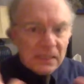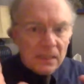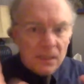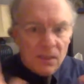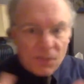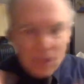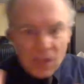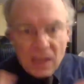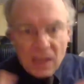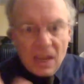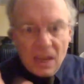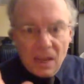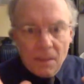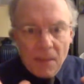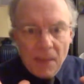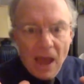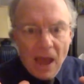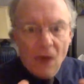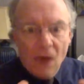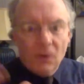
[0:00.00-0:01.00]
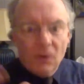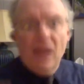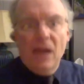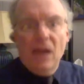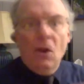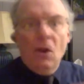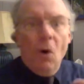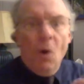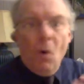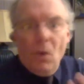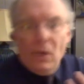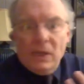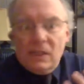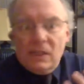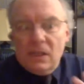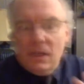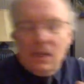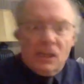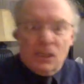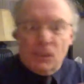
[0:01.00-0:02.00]
thinking about and always
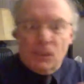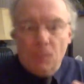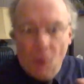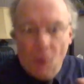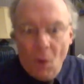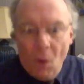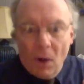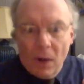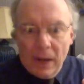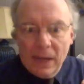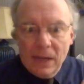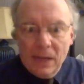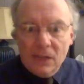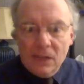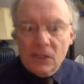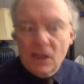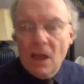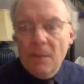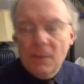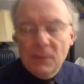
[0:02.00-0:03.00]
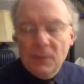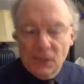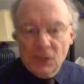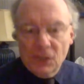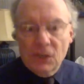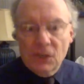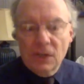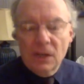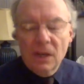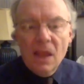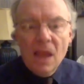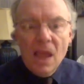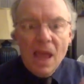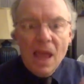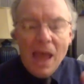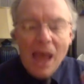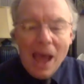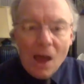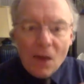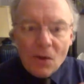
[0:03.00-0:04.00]
exploring in his composition.
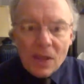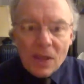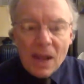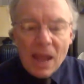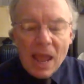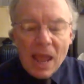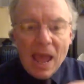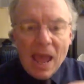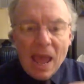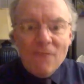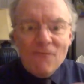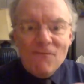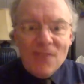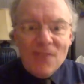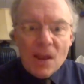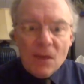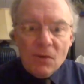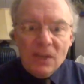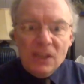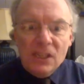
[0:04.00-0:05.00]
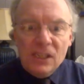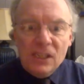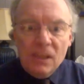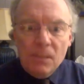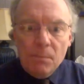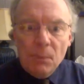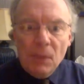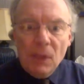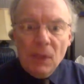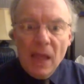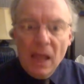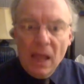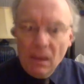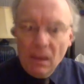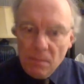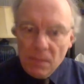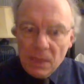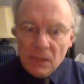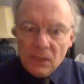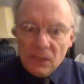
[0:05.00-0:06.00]
How can I have very simple
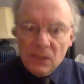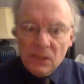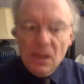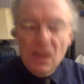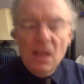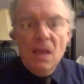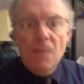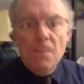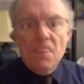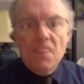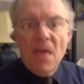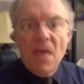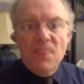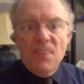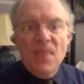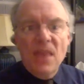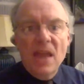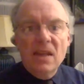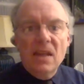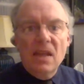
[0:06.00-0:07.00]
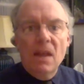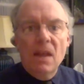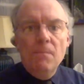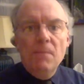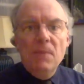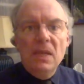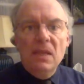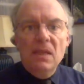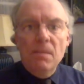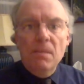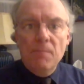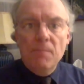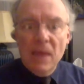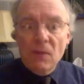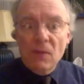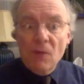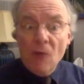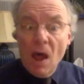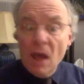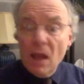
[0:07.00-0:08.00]
elements that then can be the
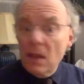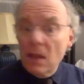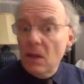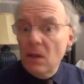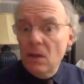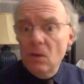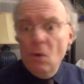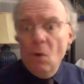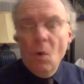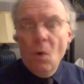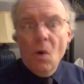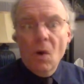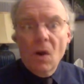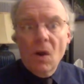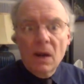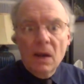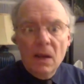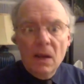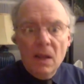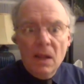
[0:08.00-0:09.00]
bedrock or